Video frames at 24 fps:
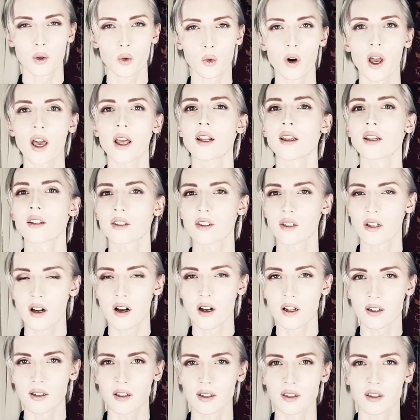writing
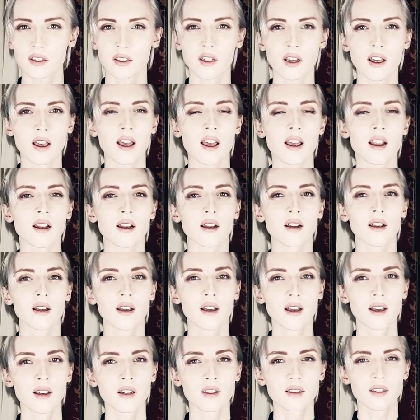songs and
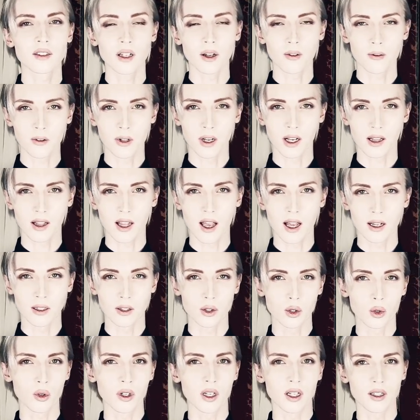stuff like that
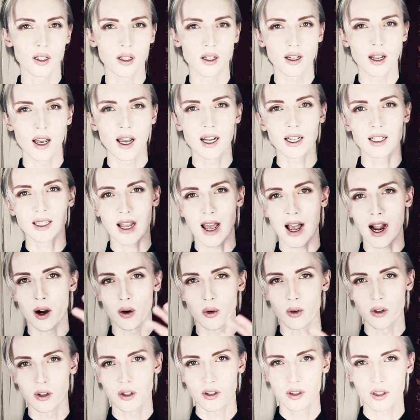during the night
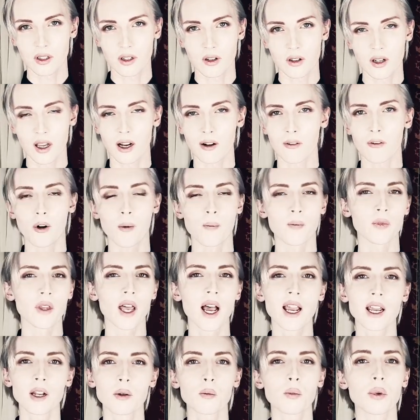hours, like from
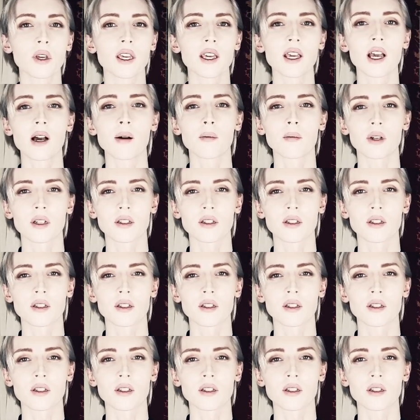9 p.m.